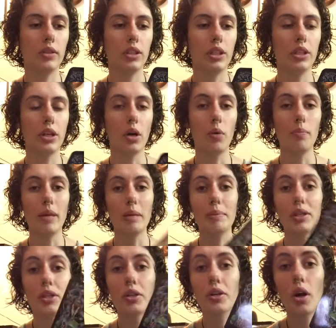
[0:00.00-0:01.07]
you know
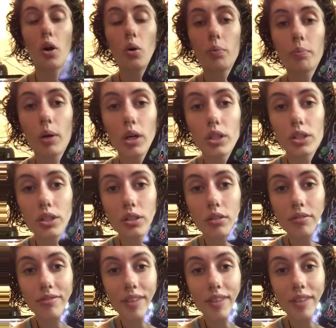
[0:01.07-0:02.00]
maybe your own personal